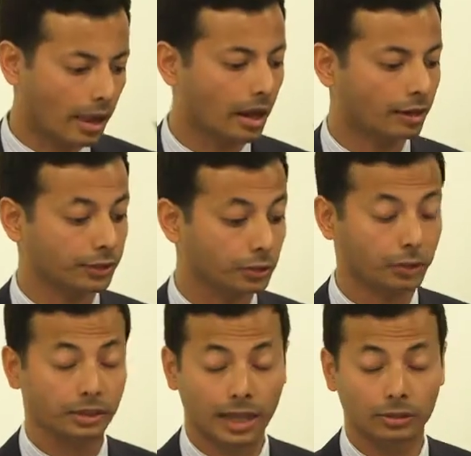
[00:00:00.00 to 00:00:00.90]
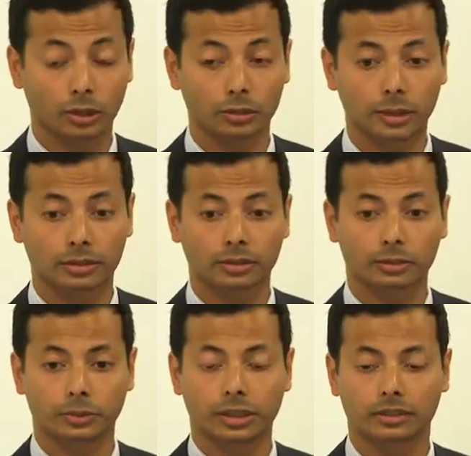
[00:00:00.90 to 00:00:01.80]
After doing those pieces
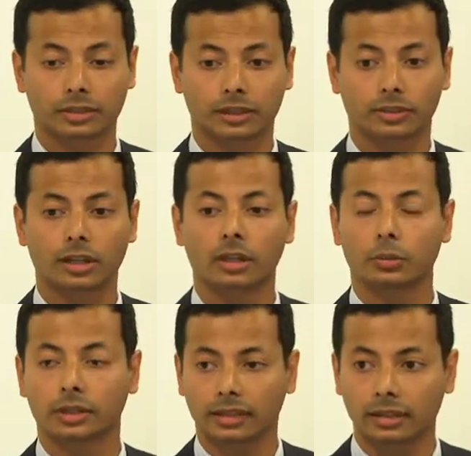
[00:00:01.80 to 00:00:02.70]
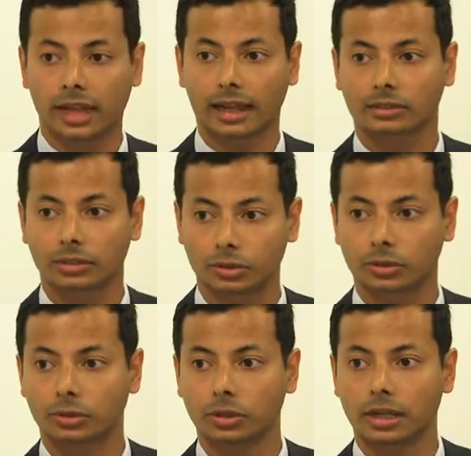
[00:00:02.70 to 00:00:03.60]
of research, we still had to
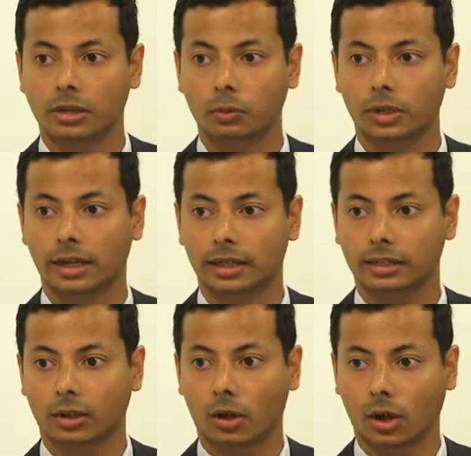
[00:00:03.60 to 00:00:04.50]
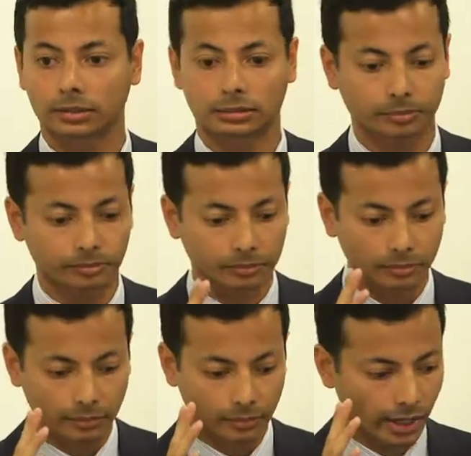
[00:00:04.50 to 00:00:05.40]
do work on
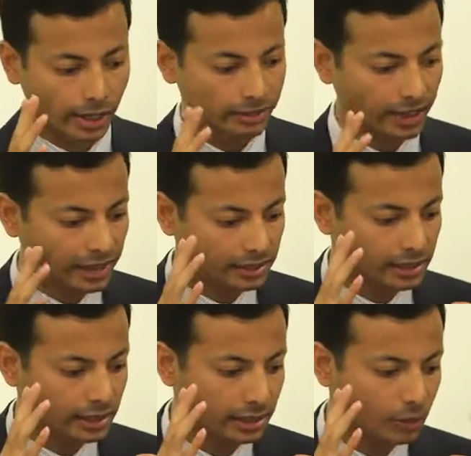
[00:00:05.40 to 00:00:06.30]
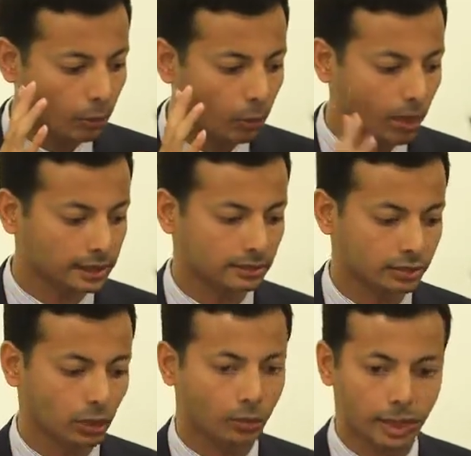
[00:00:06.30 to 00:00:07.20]
exactly what
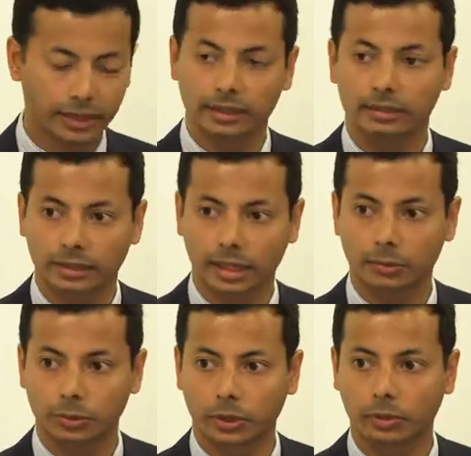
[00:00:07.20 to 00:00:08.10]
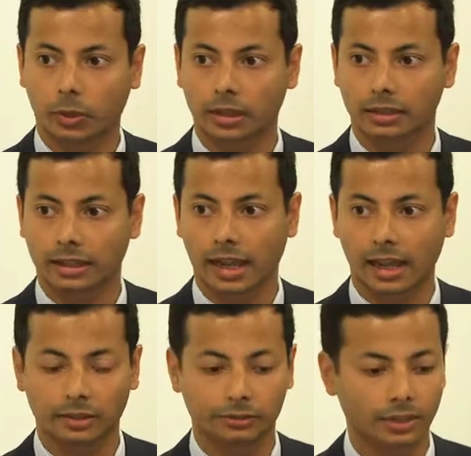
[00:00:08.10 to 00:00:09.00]
stock weighting schemes we wanted to
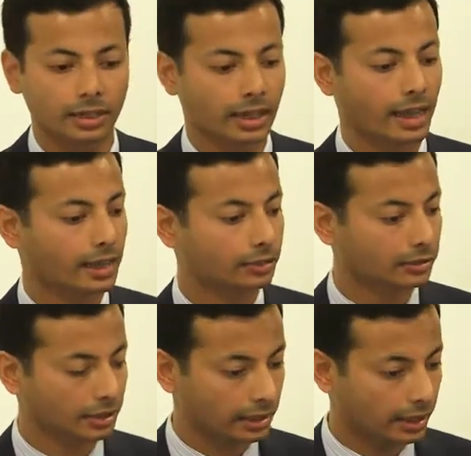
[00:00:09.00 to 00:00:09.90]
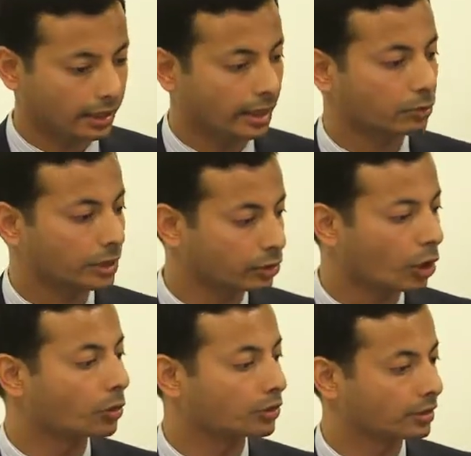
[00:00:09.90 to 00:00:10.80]
have, and again, we
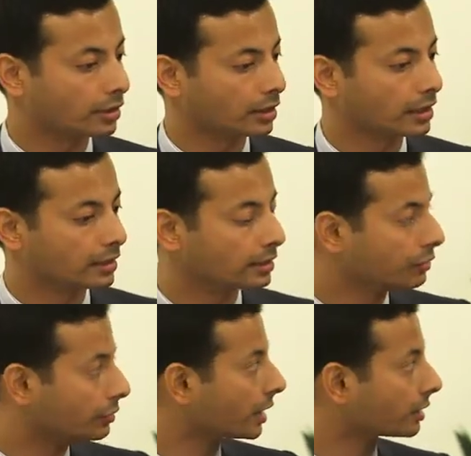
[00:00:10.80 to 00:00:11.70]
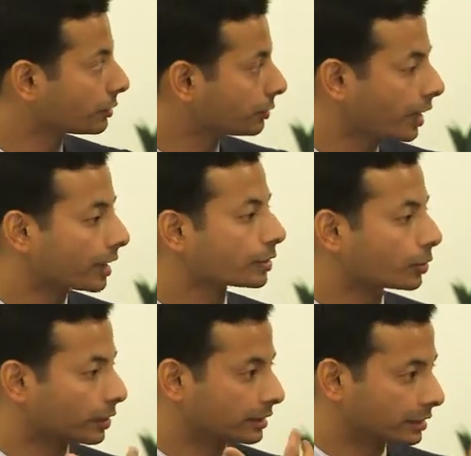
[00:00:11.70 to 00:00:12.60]
chose to diversify
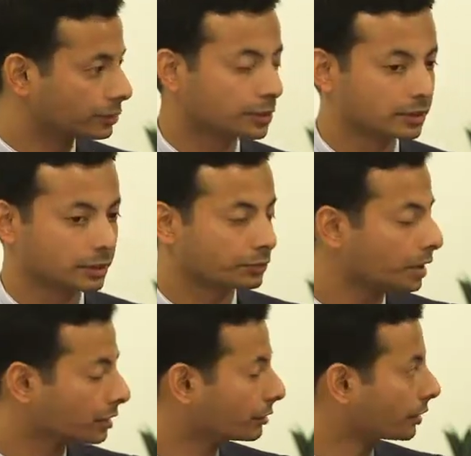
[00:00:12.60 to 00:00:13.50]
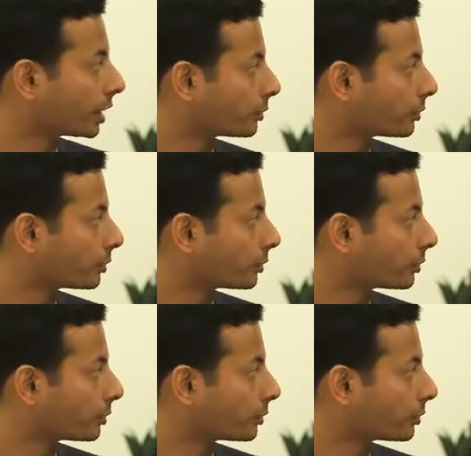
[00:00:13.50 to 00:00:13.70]
across different diversified